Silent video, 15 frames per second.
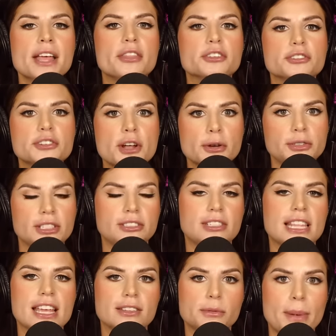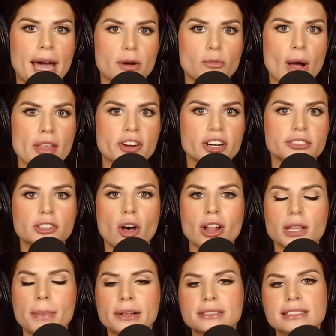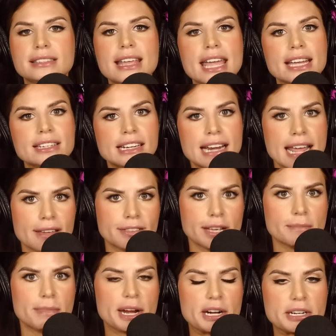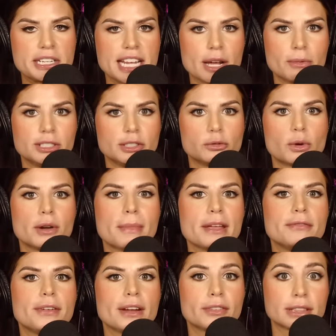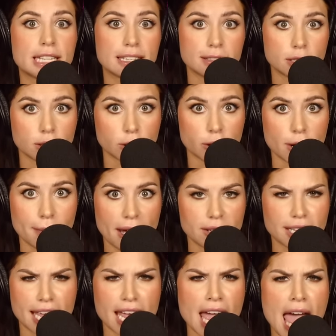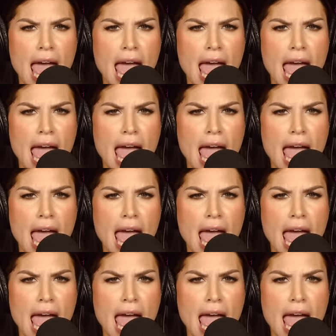There's No Such Thing as Bad Weather. It's all about Scandinavian parenting, which is one of my favorite things to learn about, like